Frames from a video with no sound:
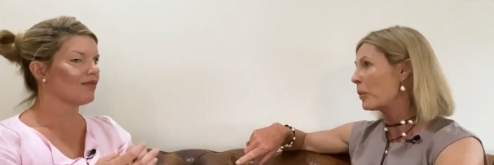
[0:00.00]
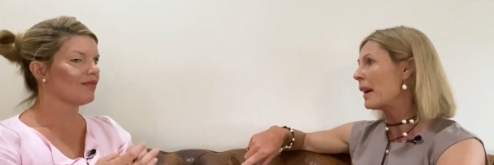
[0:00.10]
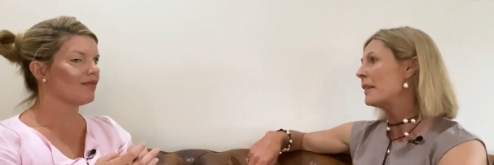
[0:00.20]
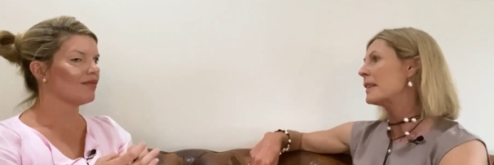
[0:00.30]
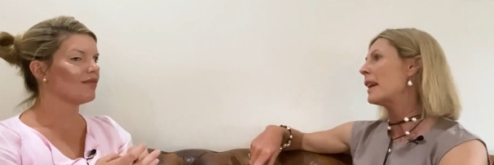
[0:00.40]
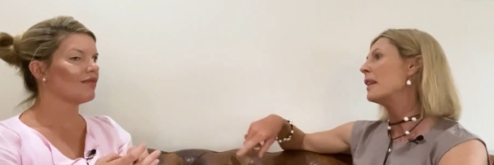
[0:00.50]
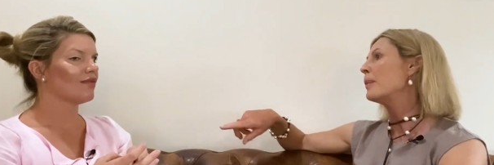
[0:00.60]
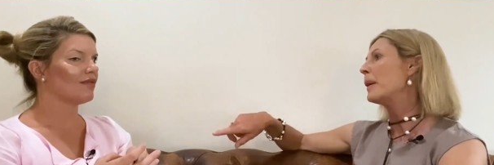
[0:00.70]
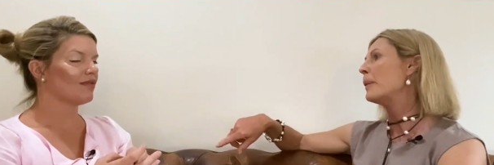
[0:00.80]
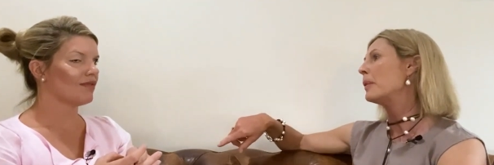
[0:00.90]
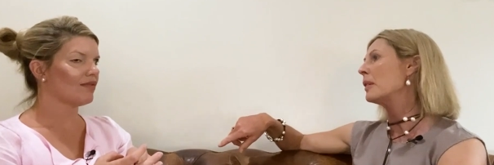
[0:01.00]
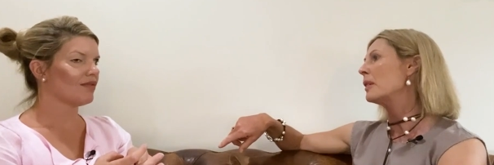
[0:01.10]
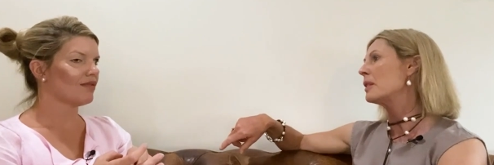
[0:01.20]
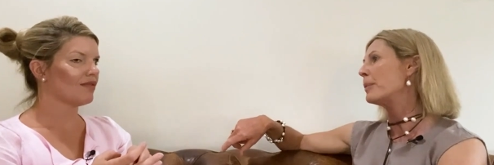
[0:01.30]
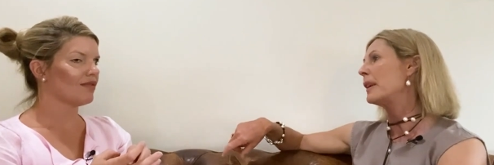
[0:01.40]
Speaker 1: Waves and the people that
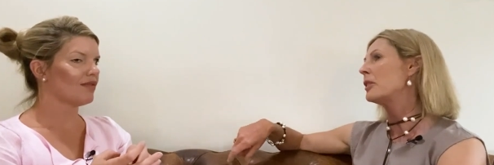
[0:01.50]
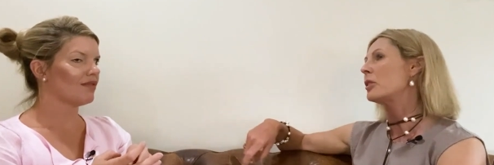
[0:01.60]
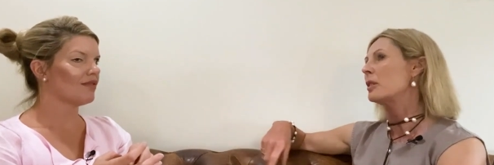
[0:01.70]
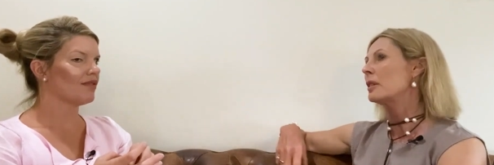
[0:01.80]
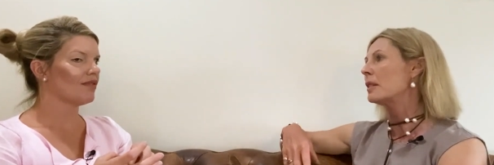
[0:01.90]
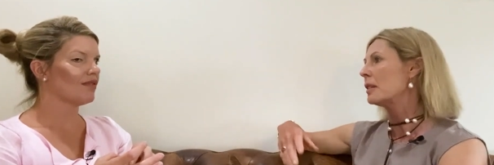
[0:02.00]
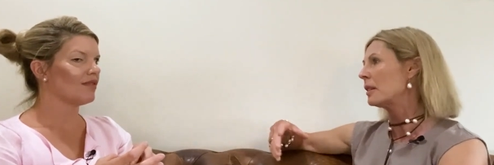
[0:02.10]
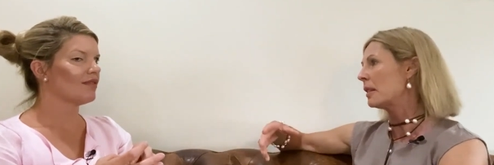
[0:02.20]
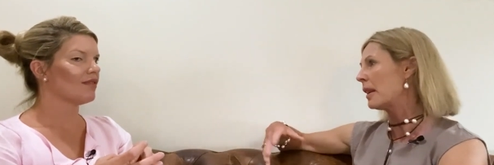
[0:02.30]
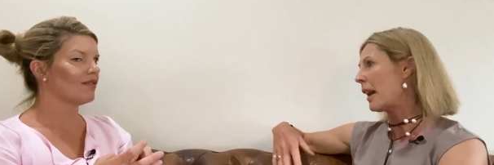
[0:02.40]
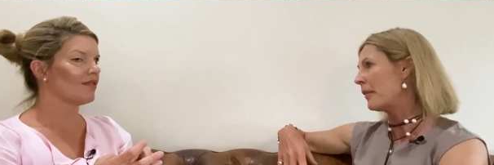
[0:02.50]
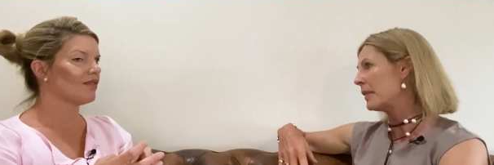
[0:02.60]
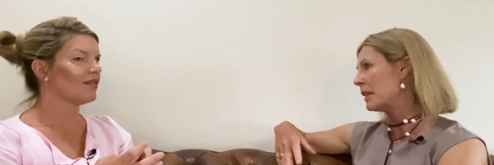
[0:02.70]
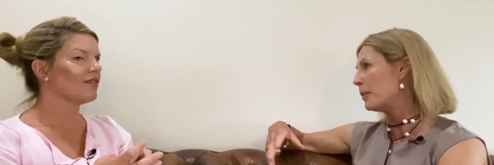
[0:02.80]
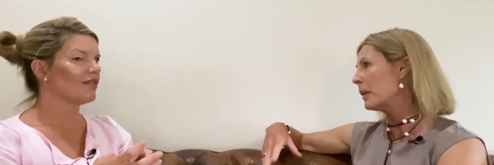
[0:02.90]
you speak to that that have
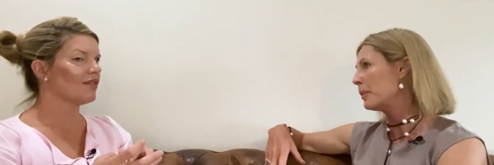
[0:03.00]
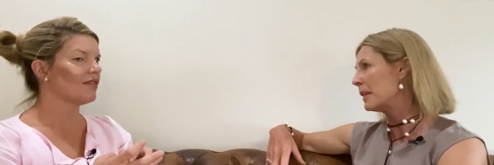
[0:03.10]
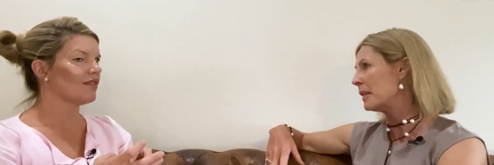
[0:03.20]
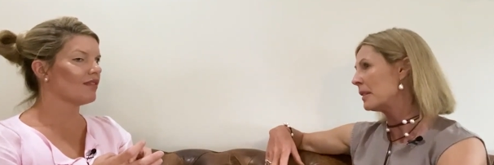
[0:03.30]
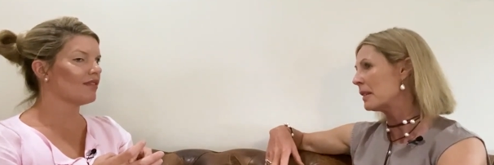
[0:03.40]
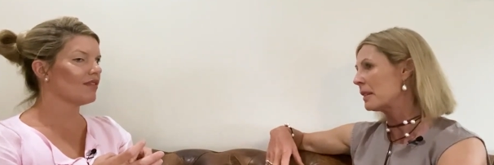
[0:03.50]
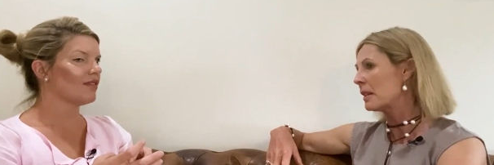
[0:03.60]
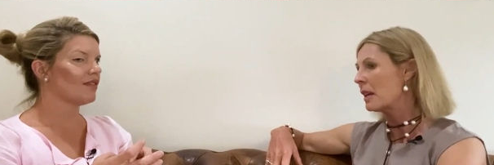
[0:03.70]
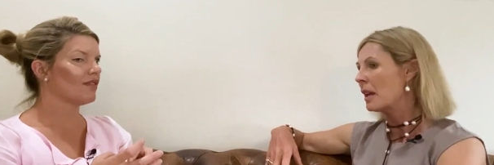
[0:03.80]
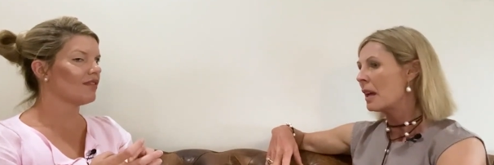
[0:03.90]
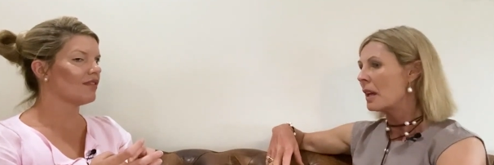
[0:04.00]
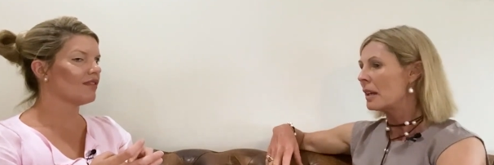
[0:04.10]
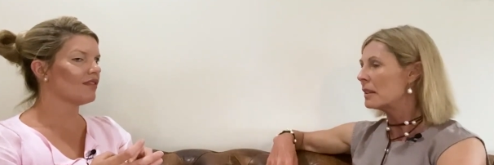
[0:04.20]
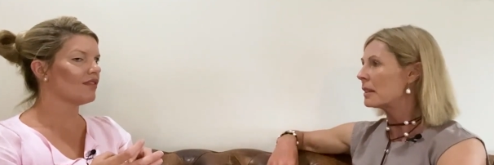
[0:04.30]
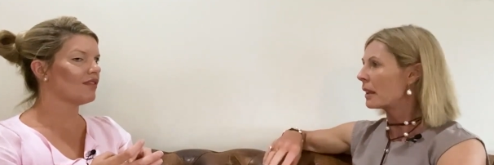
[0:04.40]
similar businesses,
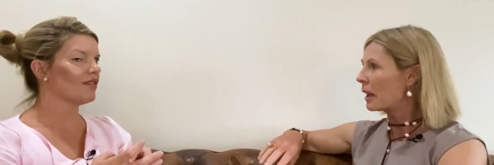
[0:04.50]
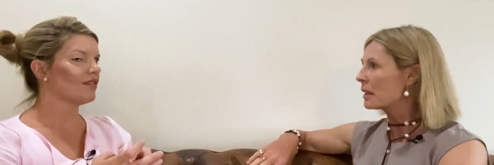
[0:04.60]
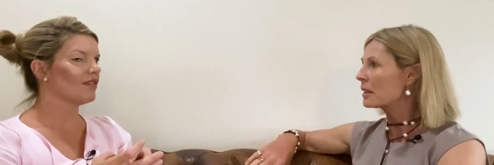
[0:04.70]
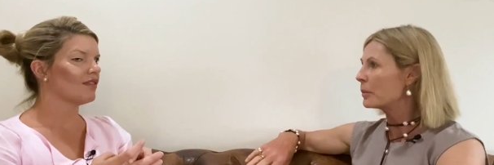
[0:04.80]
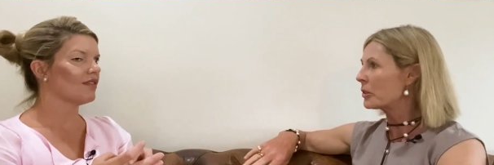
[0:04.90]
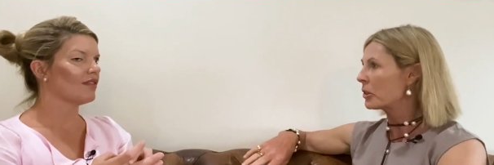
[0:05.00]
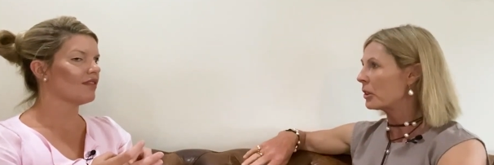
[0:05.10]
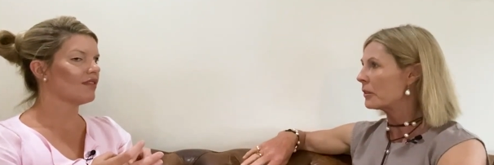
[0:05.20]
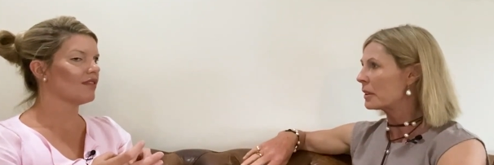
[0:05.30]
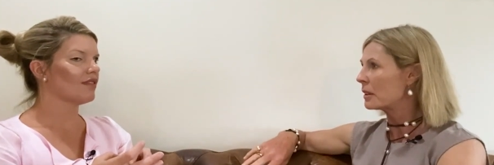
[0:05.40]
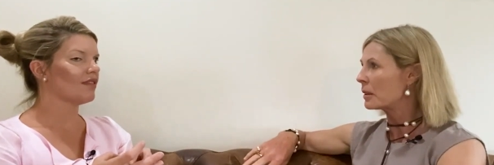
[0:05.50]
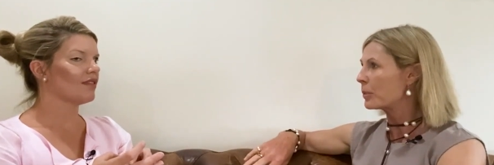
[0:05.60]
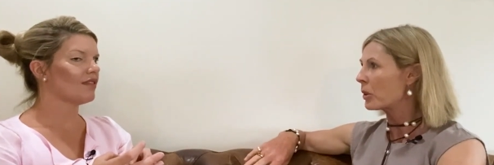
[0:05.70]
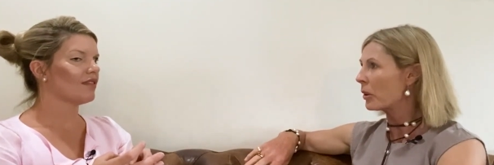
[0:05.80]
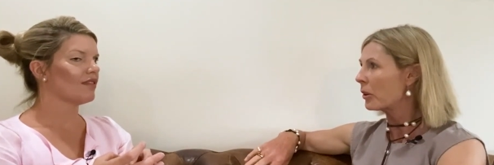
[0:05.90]
is that customer service is a
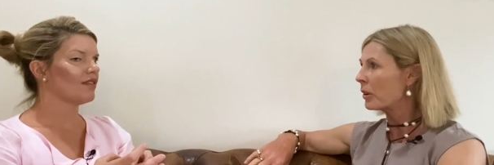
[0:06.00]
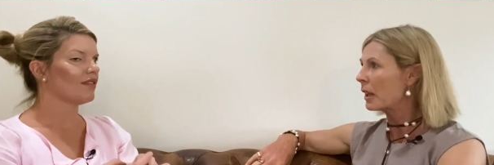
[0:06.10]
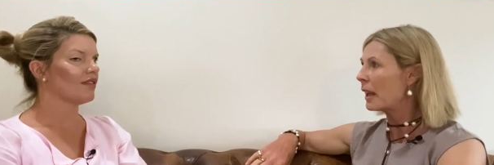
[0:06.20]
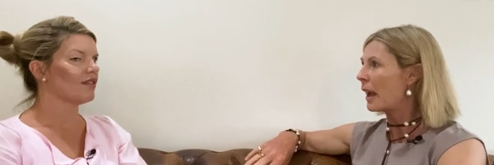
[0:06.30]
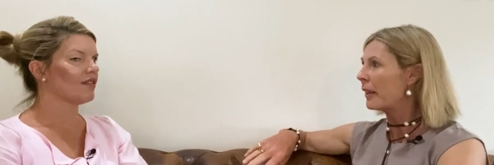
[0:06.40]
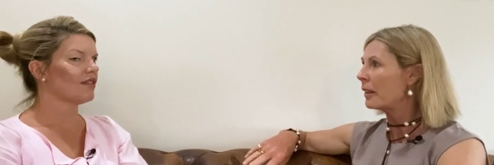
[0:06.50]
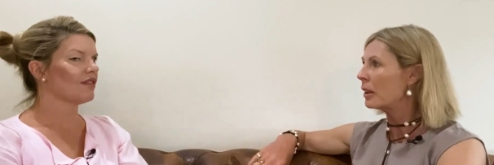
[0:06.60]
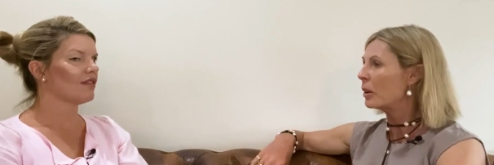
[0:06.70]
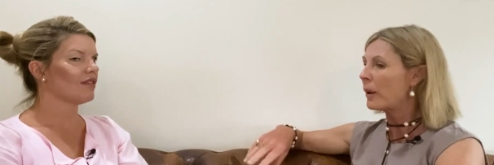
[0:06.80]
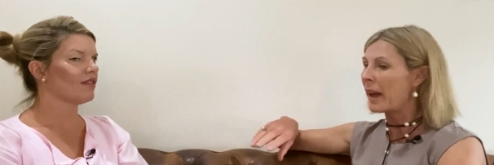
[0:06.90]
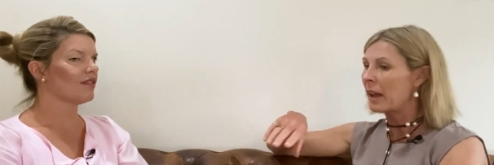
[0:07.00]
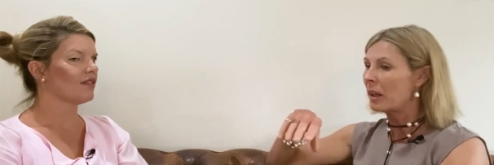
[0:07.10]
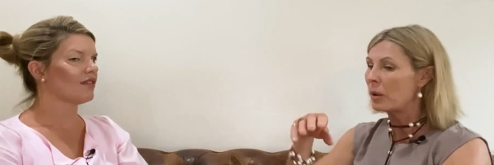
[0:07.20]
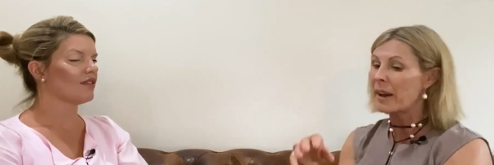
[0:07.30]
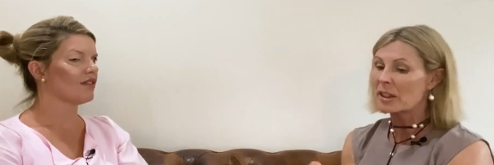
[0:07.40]
priority and that you
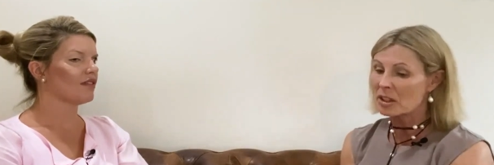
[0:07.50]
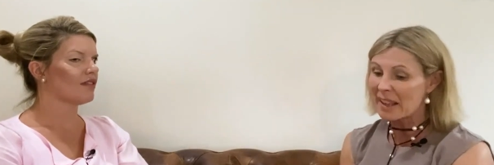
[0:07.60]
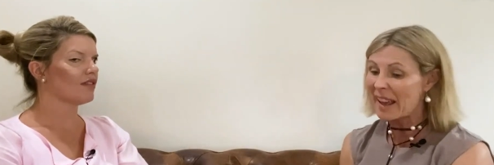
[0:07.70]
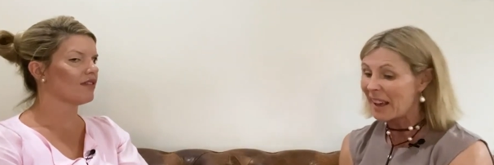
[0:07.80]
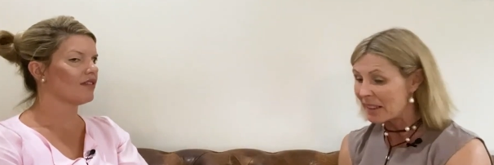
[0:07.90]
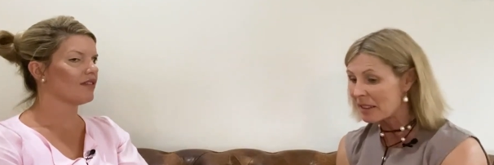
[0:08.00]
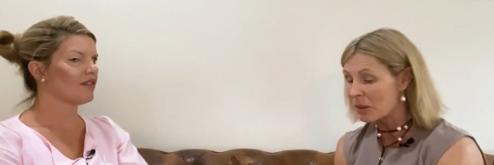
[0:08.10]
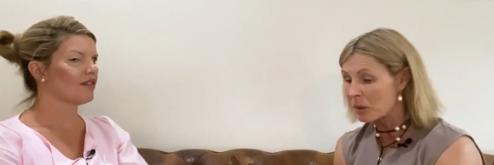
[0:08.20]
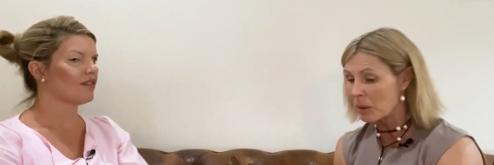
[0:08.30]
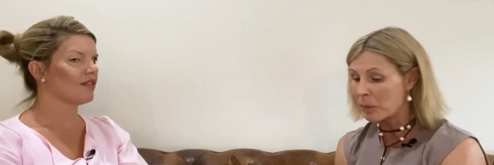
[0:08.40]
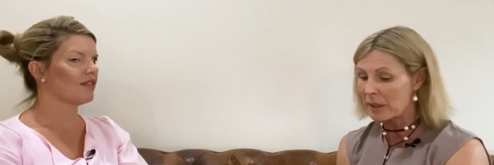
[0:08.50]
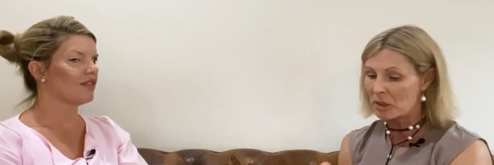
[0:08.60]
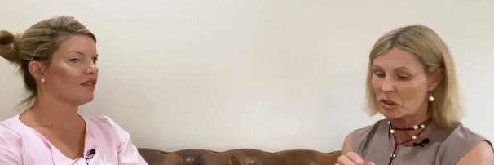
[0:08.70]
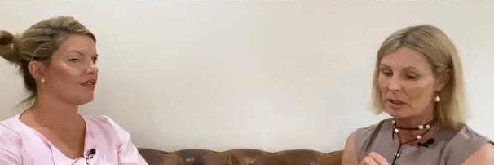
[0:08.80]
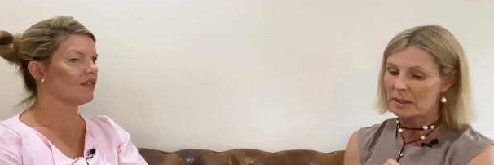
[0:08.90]
you actually answer all the
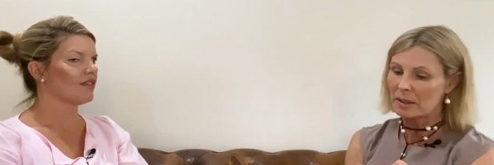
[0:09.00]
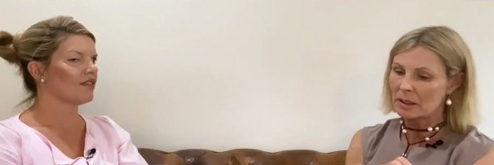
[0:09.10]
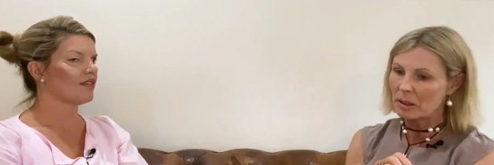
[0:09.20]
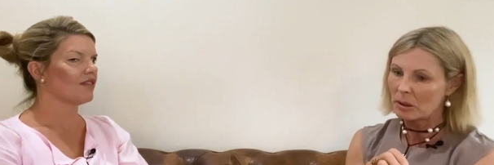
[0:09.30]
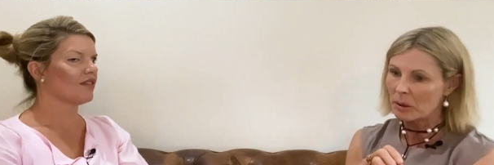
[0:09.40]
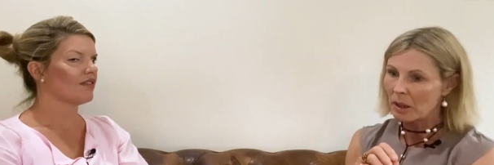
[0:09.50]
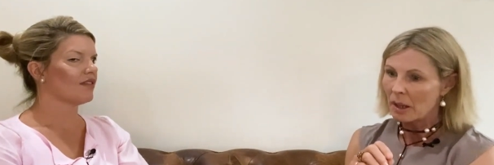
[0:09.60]
questions and you